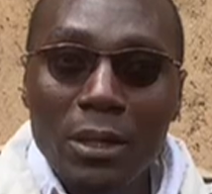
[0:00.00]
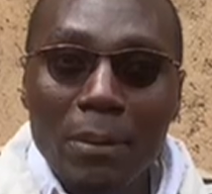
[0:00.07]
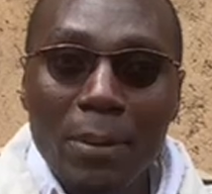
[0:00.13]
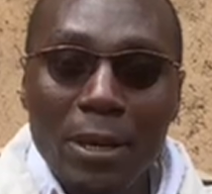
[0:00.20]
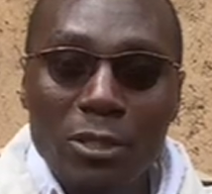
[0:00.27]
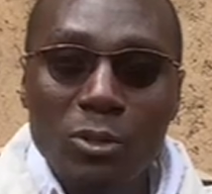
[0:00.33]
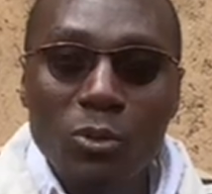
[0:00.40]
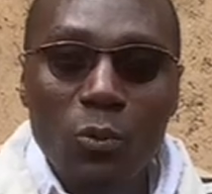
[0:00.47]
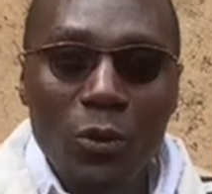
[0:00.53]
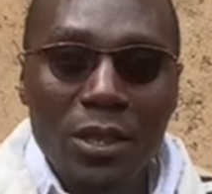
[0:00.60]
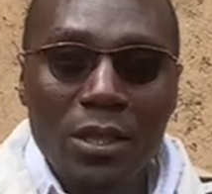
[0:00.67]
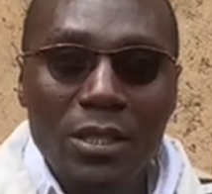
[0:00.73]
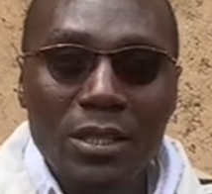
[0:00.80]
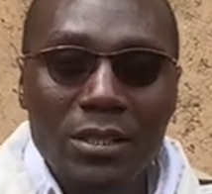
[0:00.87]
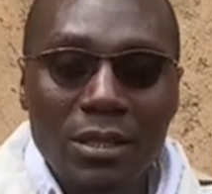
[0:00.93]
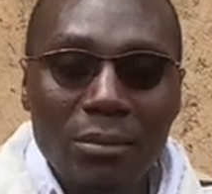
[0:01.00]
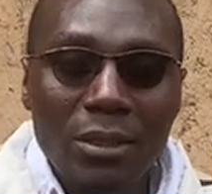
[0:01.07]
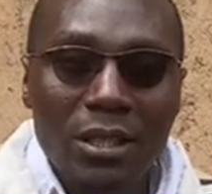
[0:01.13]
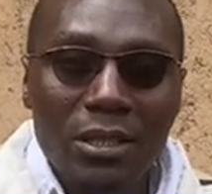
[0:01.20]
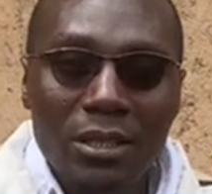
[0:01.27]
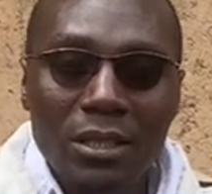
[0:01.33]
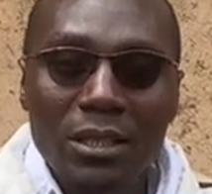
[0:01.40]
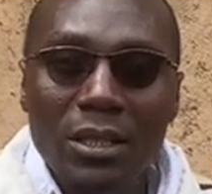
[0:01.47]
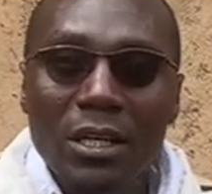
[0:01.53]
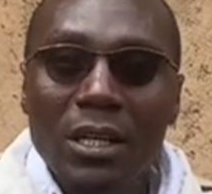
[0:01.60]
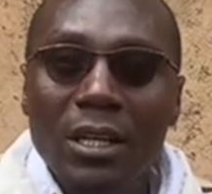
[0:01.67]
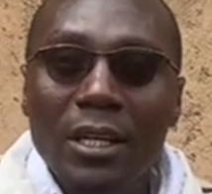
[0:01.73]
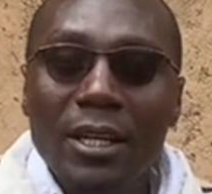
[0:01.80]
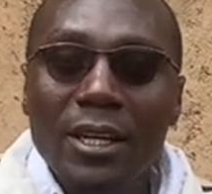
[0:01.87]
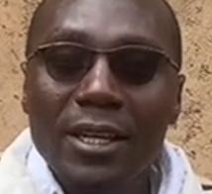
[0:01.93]
person with disability,
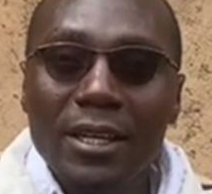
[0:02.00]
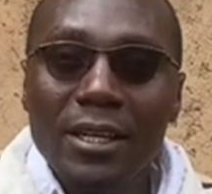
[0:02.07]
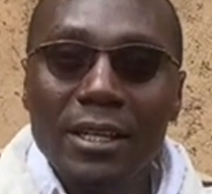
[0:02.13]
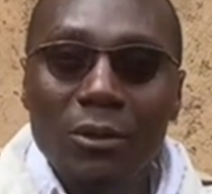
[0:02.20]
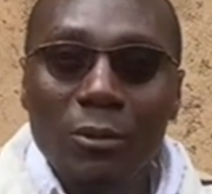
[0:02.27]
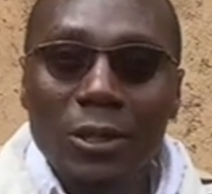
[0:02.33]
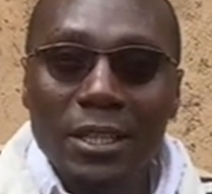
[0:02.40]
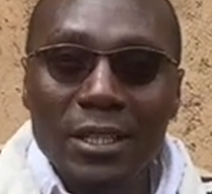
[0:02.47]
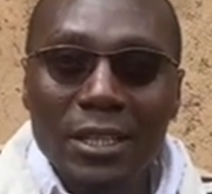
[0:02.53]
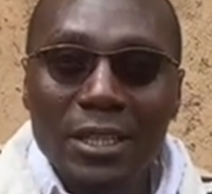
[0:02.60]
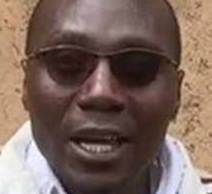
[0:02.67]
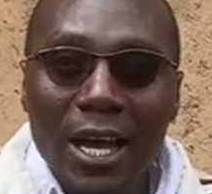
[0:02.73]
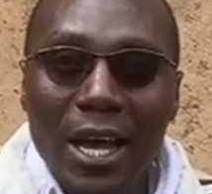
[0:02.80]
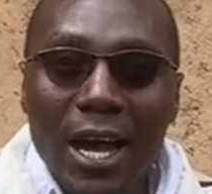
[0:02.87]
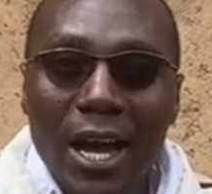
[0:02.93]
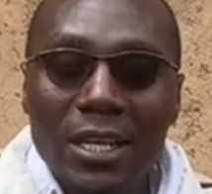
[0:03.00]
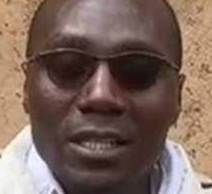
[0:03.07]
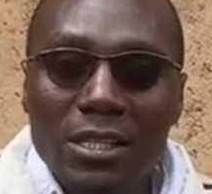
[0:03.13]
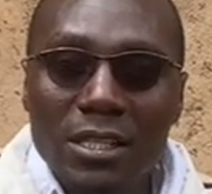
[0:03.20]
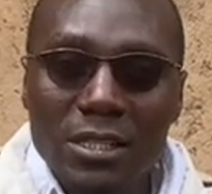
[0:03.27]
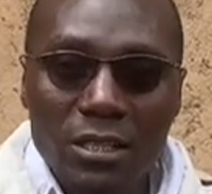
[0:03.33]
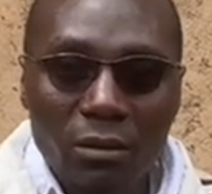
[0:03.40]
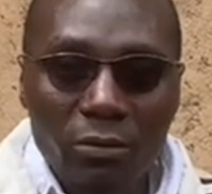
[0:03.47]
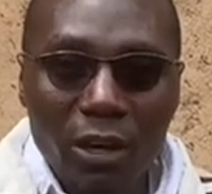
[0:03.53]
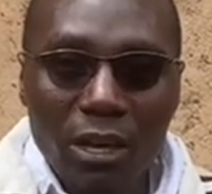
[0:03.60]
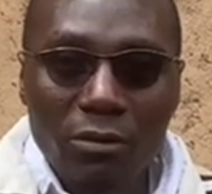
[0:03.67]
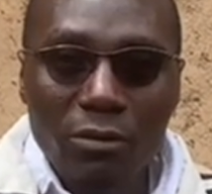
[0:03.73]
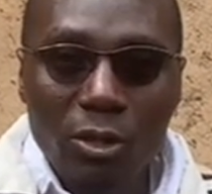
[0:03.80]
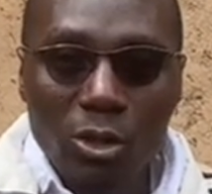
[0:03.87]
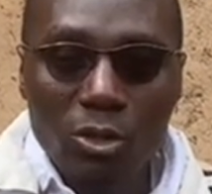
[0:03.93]
he will retire at
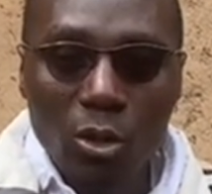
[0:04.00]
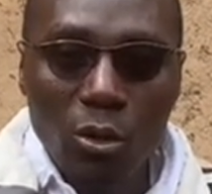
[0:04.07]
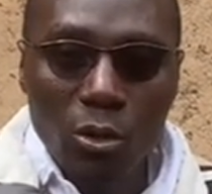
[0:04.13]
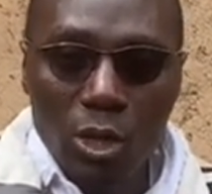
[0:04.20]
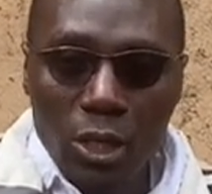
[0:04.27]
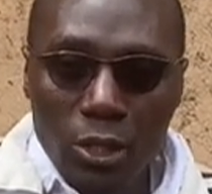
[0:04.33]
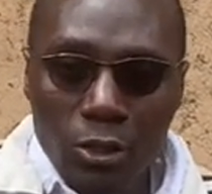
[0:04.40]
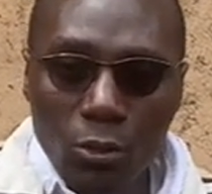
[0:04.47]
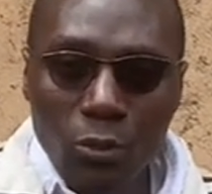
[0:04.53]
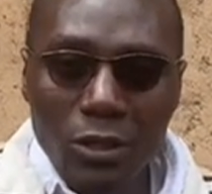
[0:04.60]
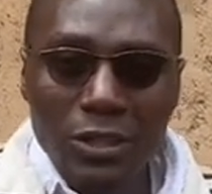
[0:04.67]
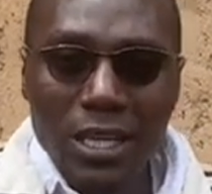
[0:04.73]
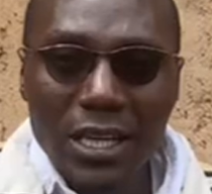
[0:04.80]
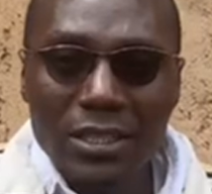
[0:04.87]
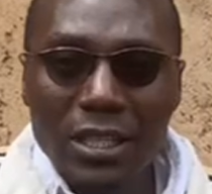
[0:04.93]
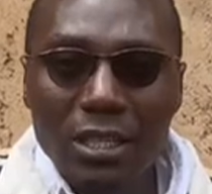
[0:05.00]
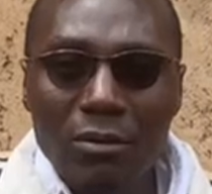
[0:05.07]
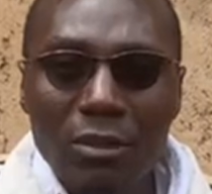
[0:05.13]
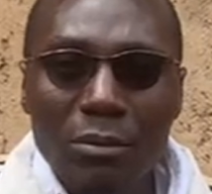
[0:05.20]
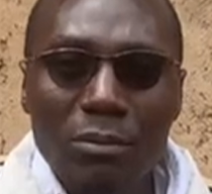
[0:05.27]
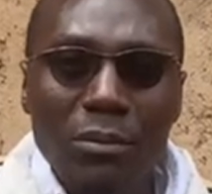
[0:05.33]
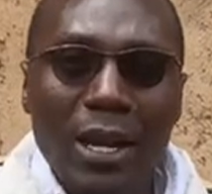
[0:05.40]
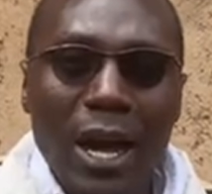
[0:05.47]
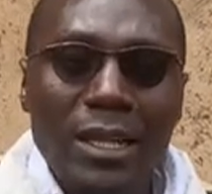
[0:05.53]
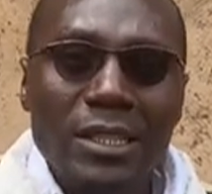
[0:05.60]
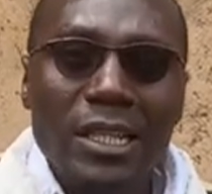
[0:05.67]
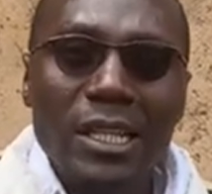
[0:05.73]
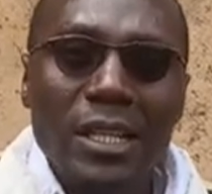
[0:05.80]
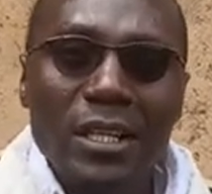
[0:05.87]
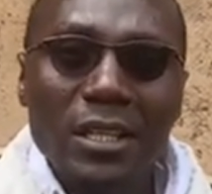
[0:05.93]
65. So you will just give him
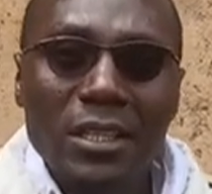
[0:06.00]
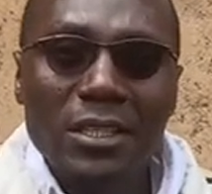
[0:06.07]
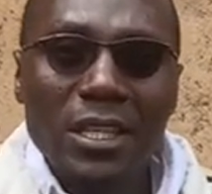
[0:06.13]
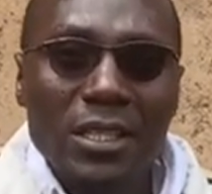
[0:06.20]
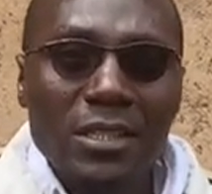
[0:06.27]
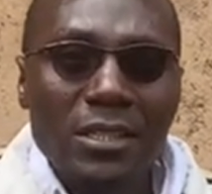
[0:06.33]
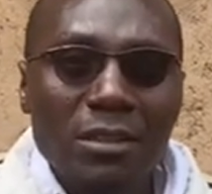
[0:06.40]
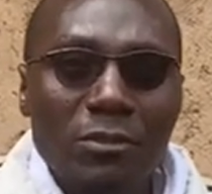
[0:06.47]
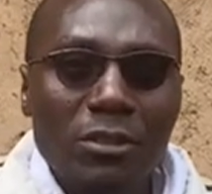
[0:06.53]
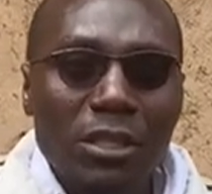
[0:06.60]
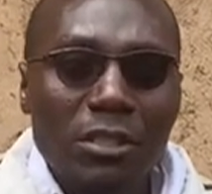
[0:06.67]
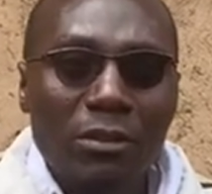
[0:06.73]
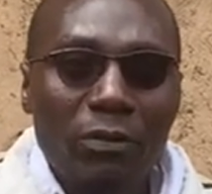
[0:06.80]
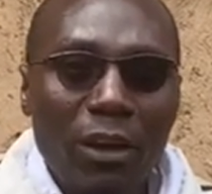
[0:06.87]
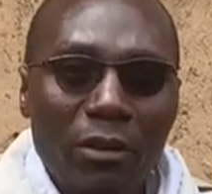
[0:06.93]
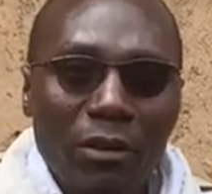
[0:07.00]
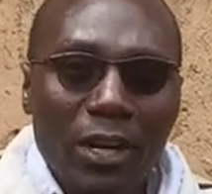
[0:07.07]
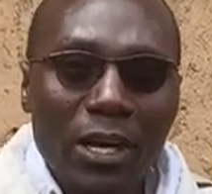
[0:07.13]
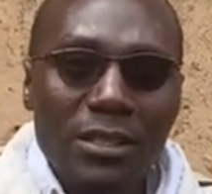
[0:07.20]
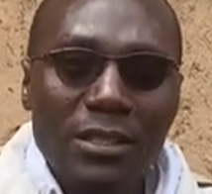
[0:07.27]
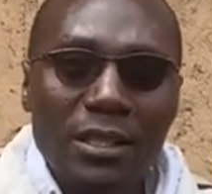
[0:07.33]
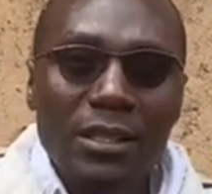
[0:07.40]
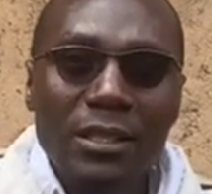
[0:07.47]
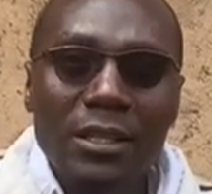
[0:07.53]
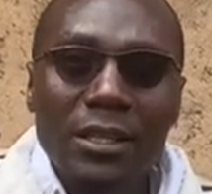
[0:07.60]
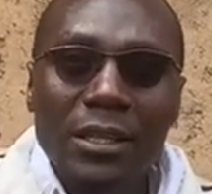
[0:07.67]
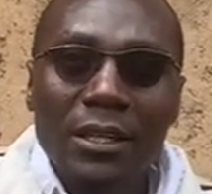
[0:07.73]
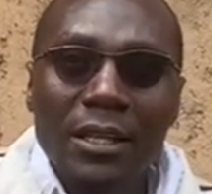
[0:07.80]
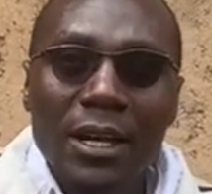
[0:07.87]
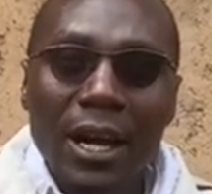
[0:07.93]
until he reaches 65 years
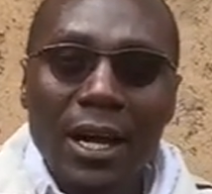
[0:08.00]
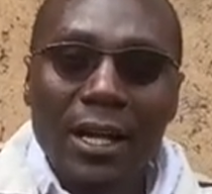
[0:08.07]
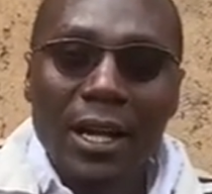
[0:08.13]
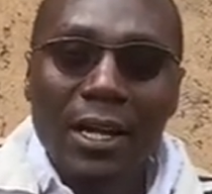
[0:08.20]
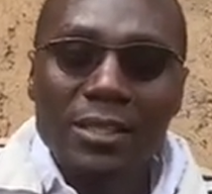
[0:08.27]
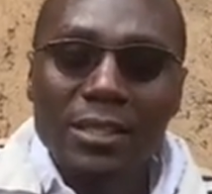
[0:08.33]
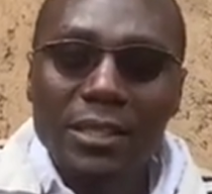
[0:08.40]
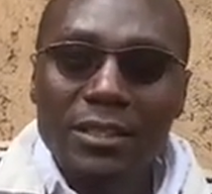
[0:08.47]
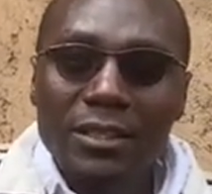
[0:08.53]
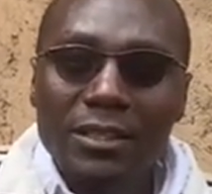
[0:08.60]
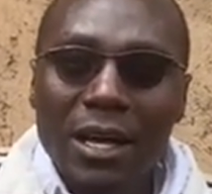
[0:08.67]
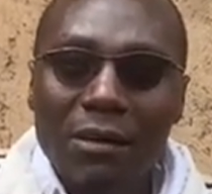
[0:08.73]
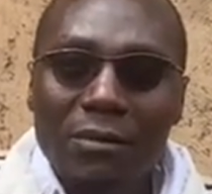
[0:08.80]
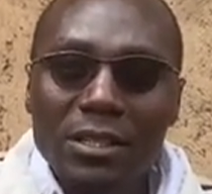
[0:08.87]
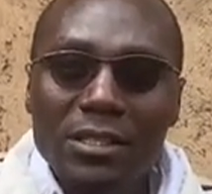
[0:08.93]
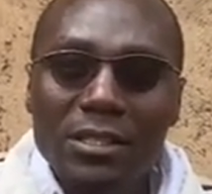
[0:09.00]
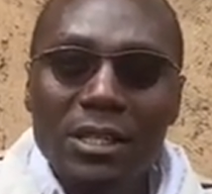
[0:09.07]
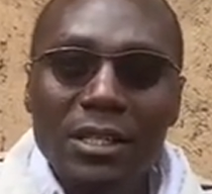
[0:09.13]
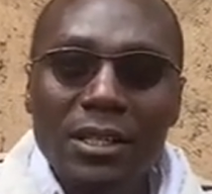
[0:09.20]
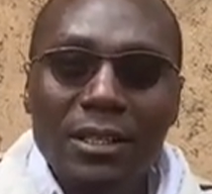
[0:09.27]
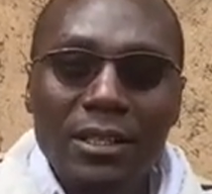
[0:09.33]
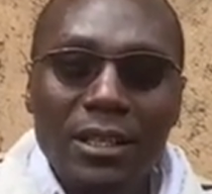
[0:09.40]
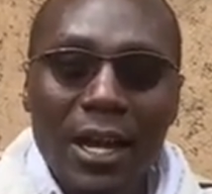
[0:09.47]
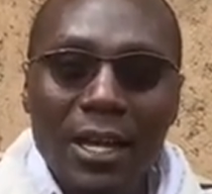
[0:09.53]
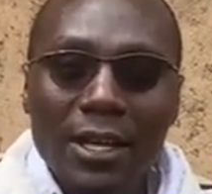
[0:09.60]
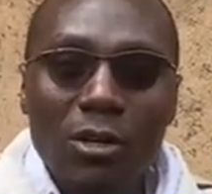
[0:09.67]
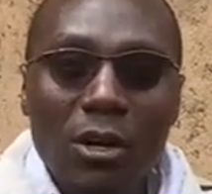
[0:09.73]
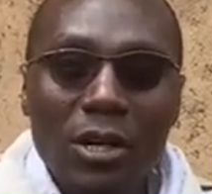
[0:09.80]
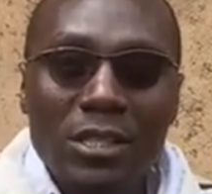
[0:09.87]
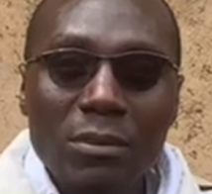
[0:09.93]
and exit service, na
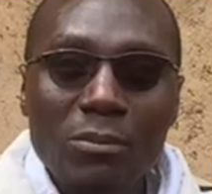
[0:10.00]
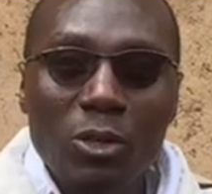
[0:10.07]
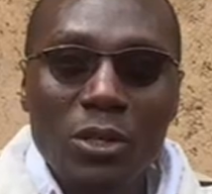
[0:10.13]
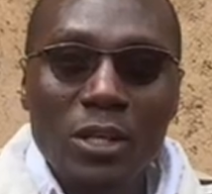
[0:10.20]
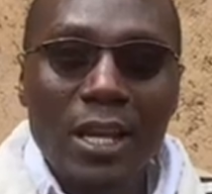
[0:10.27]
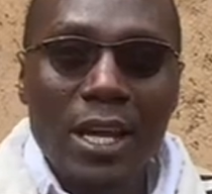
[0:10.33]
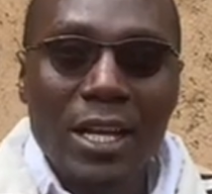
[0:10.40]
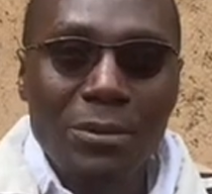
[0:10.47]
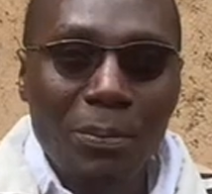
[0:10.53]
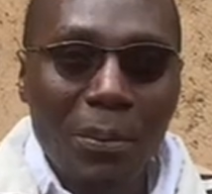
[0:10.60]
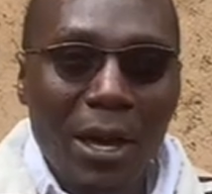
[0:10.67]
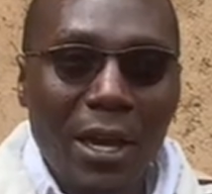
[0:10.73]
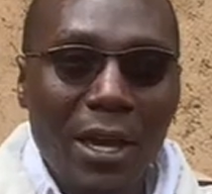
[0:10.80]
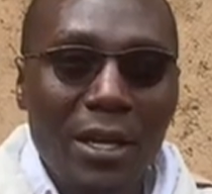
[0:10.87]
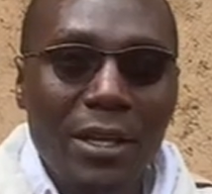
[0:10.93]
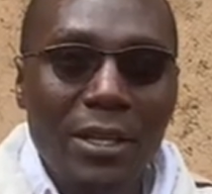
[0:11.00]
hiyo exemption ina expire.